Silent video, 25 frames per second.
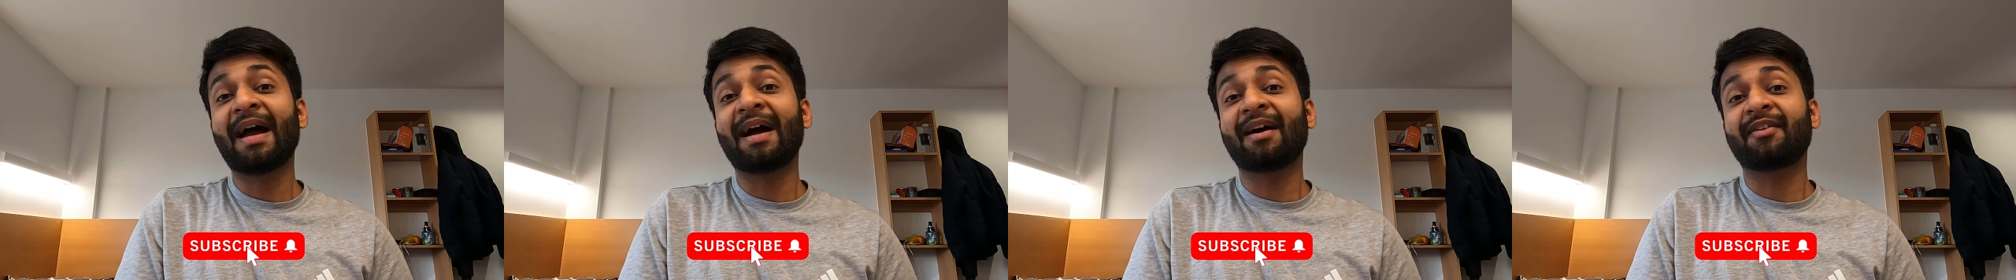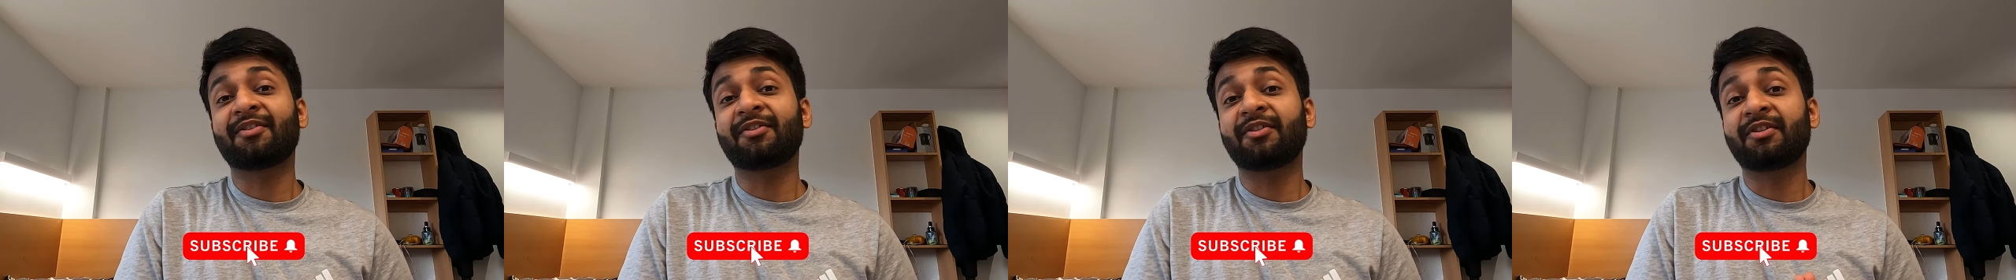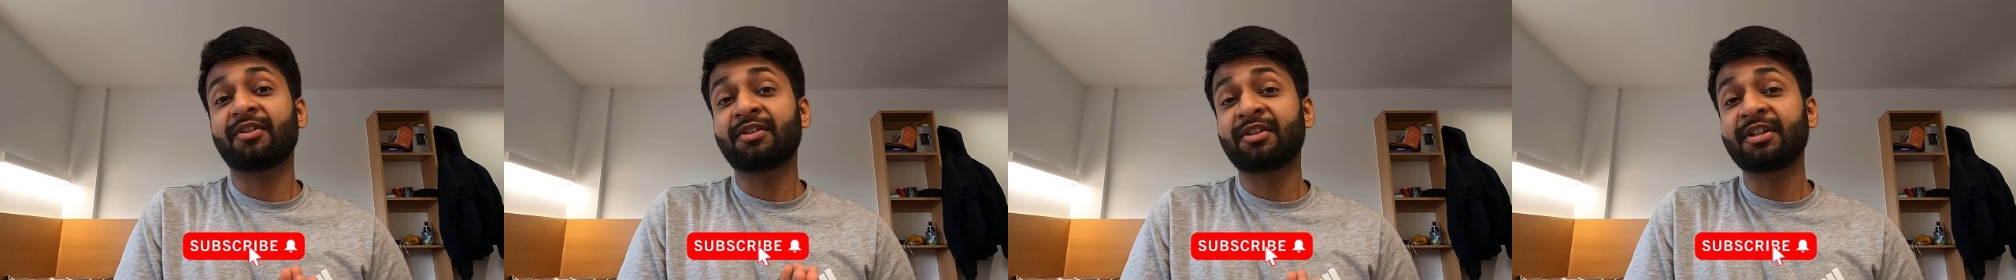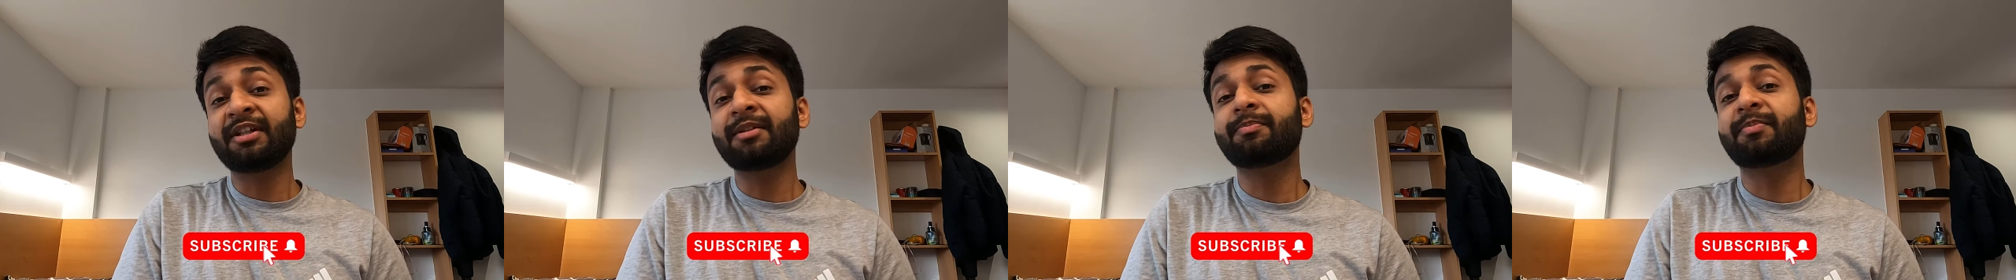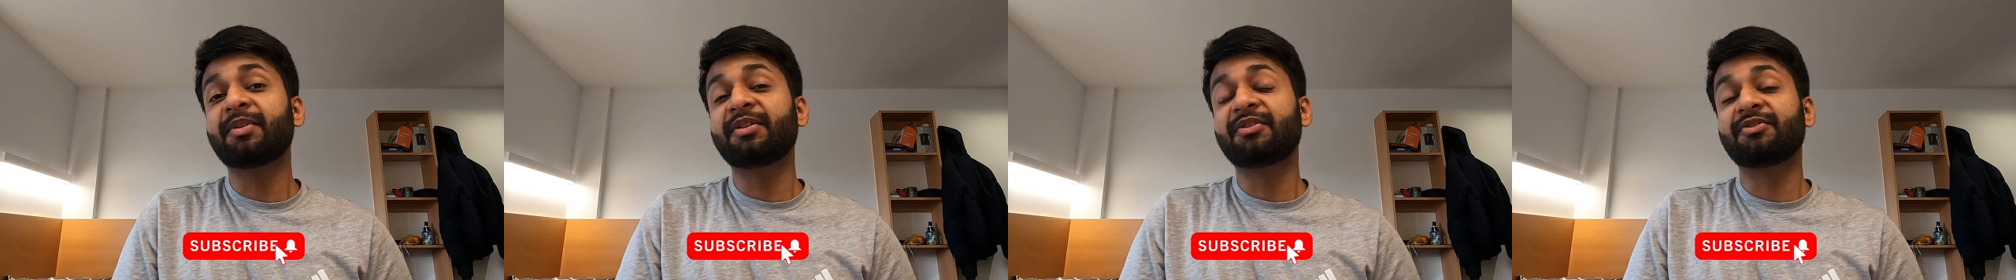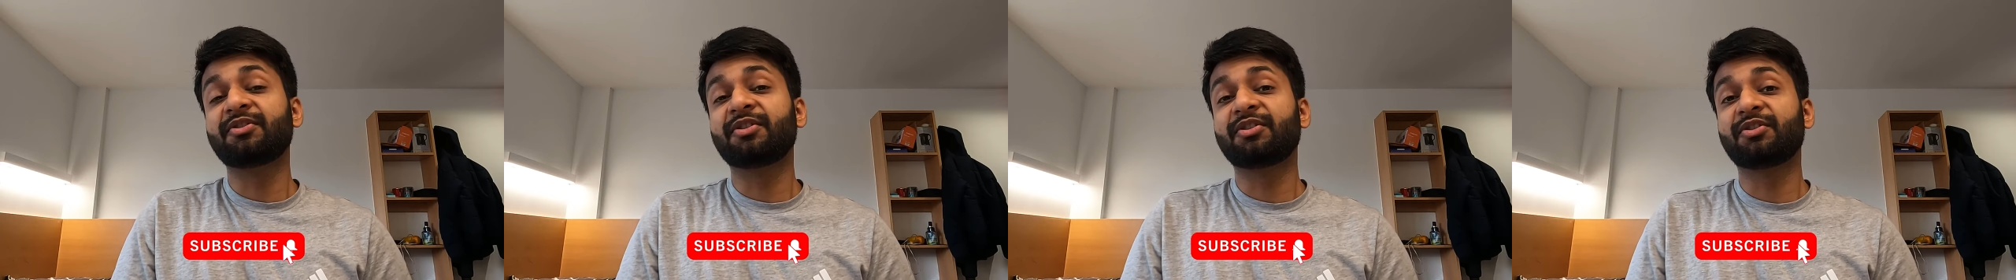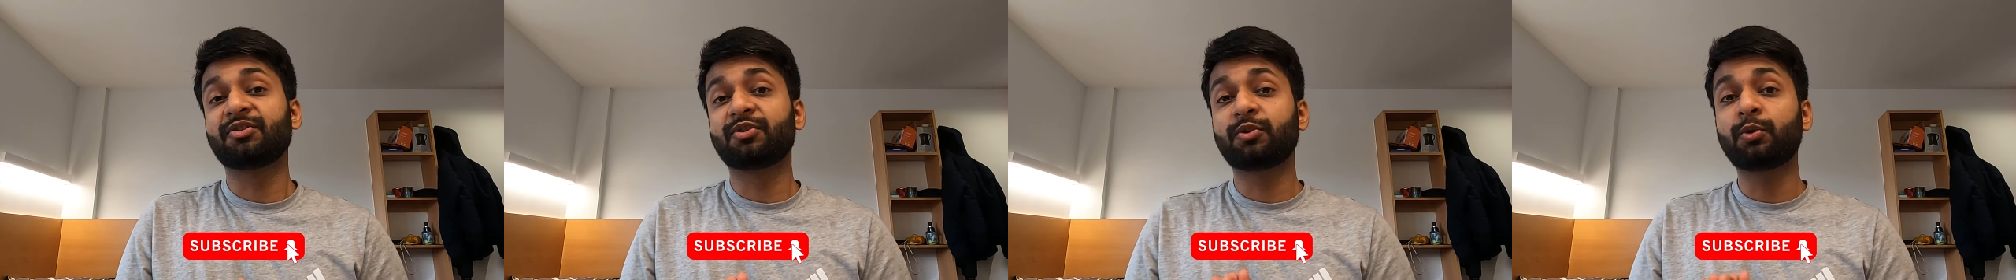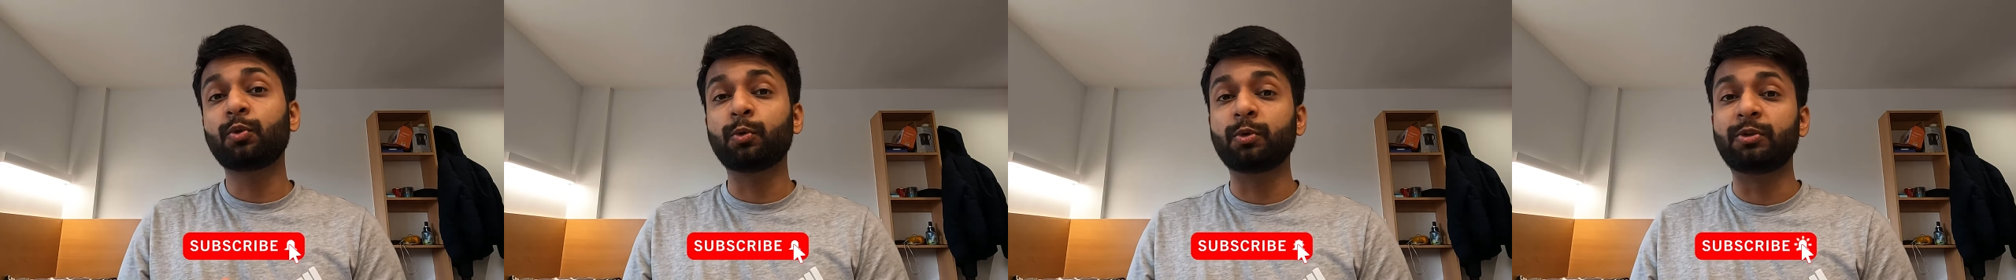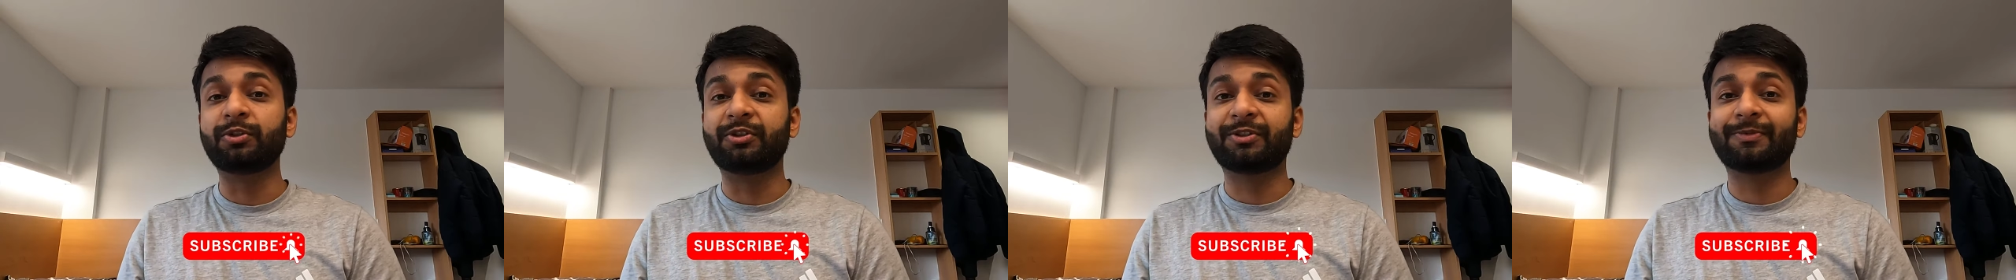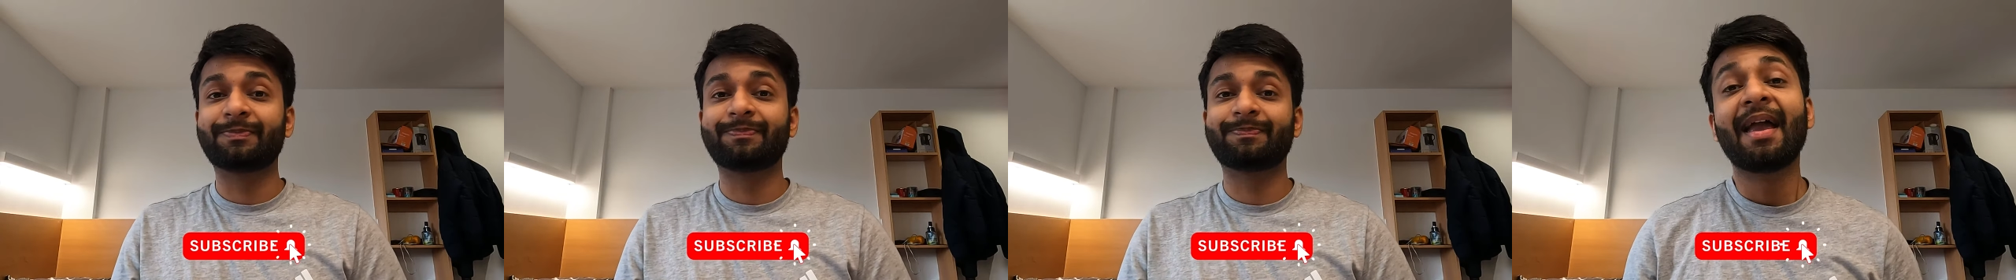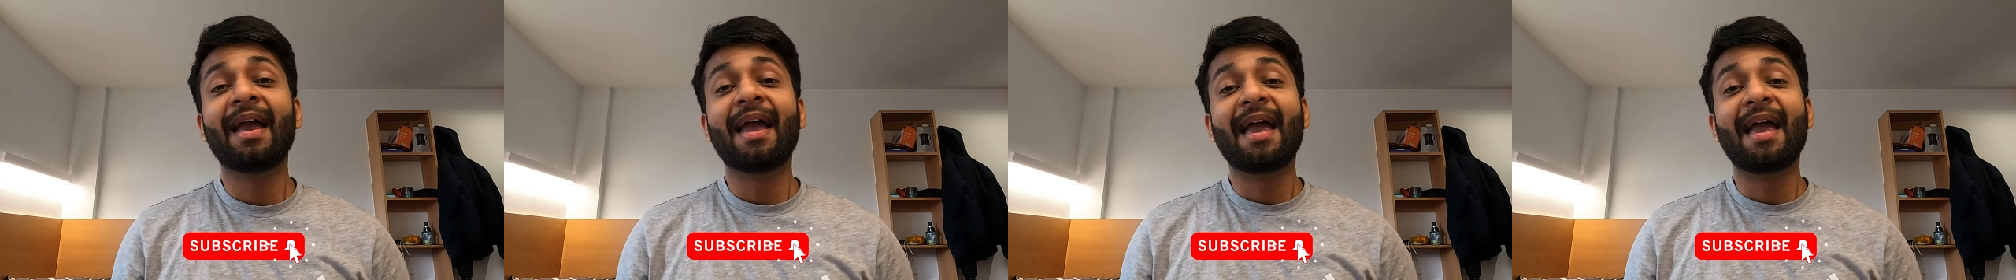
accredited business schools.